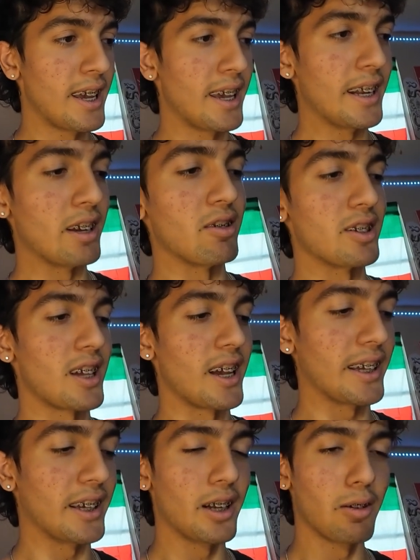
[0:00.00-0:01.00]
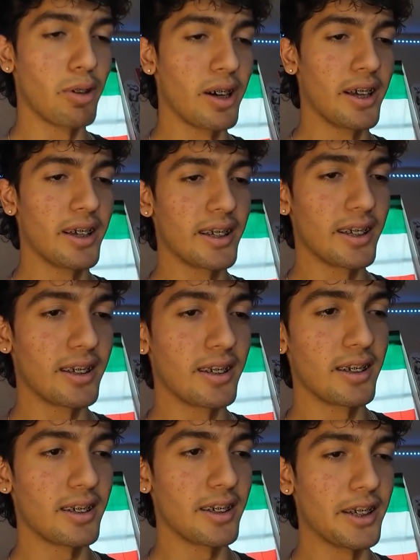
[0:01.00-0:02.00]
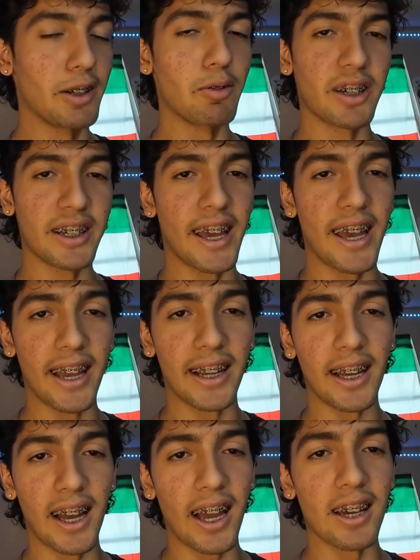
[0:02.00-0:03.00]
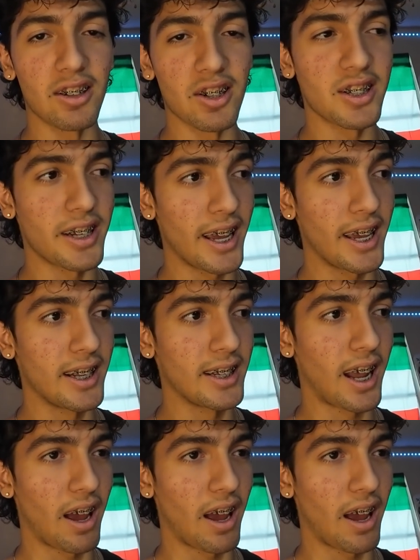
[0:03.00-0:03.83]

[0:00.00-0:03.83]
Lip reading: And he was like, you know what, gang? I understand.